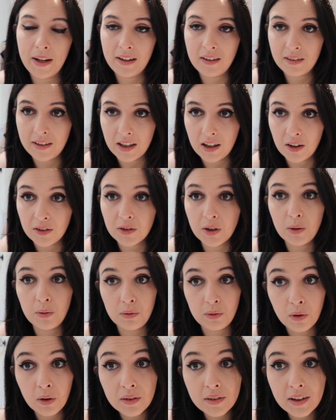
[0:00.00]
places they ask you
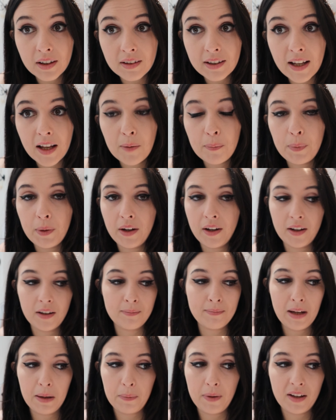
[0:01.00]
not to sit
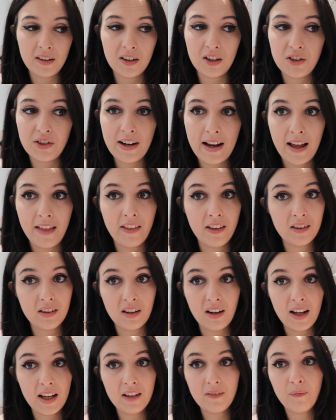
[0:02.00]
because maybe it's a chair
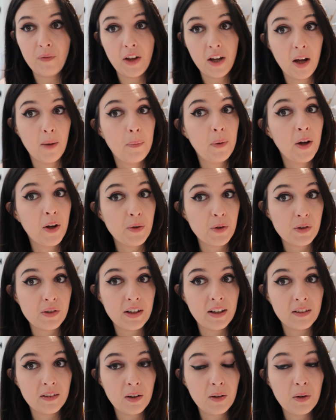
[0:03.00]
that's like a couple of hundred
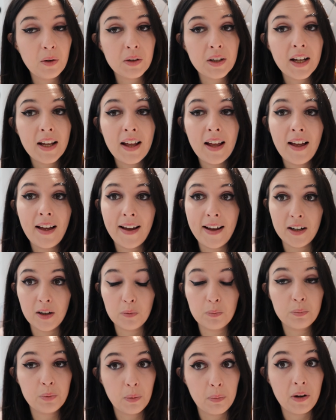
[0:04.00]
years old
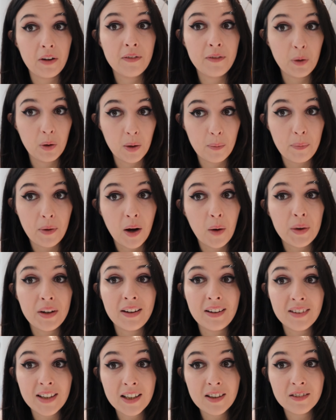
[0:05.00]
and probably fall apart when
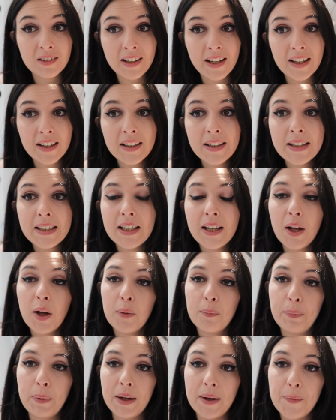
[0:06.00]
you sit on it,
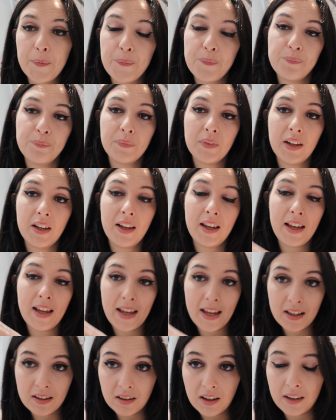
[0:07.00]
but
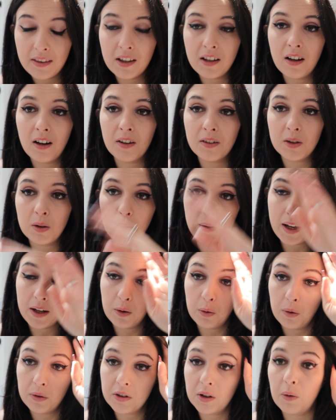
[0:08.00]
inside the castle
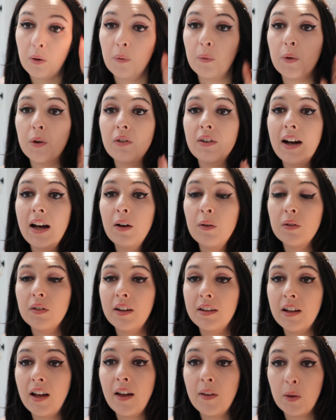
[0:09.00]
and also on the grounds,
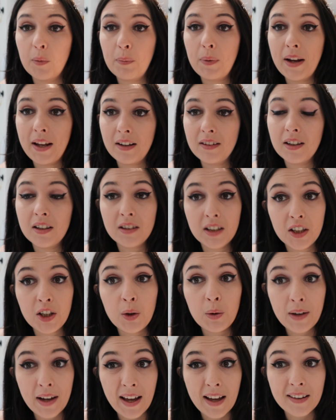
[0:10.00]
there's other places that
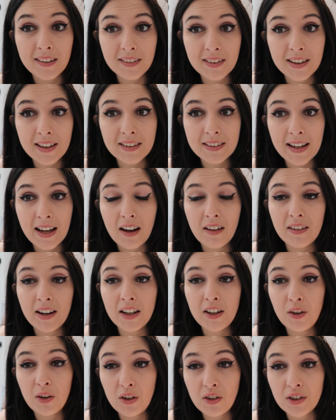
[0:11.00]
you can sit down
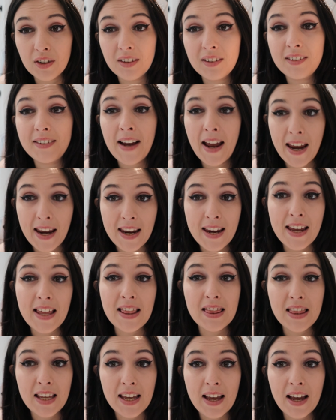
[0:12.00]
and you can just take
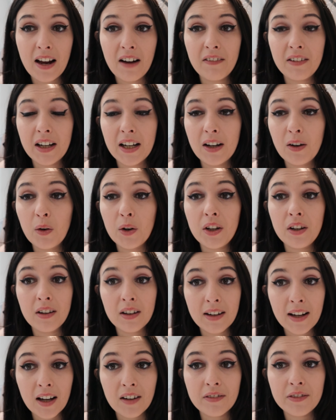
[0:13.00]
in the area, or you
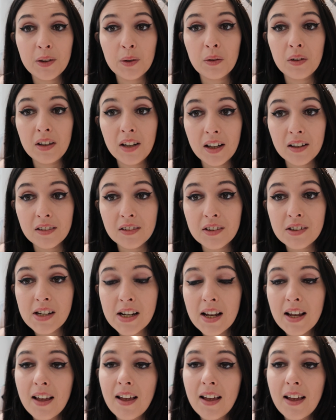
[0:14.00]
can have your lunch.